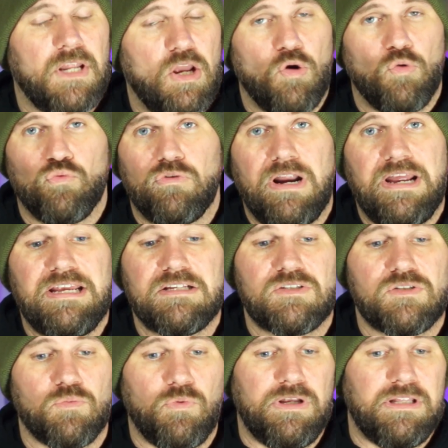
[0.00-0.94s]

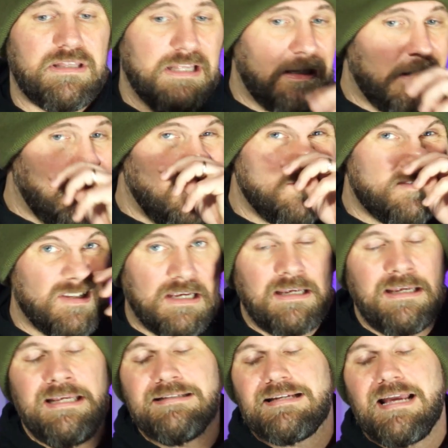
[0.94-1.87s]
ranks with it.
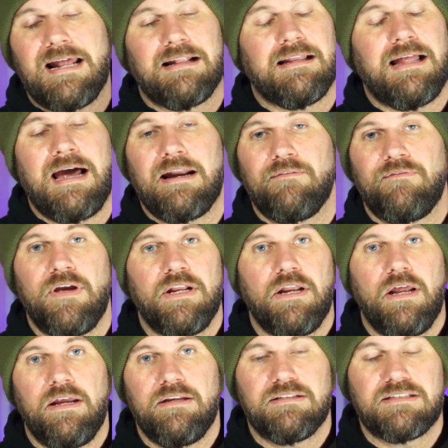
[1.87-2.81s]
He's got
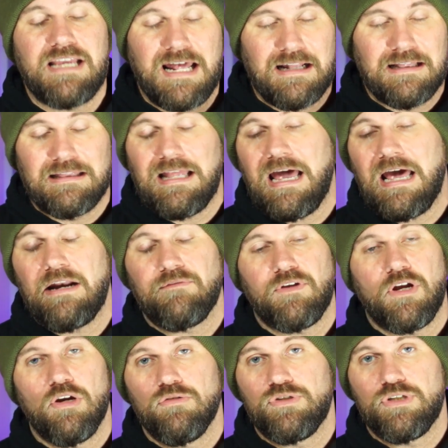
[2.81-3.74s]
a lot of
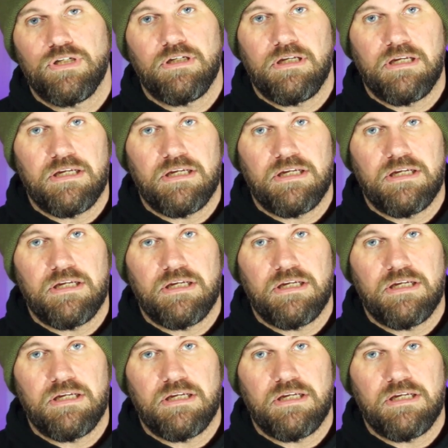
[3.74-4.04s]
coaching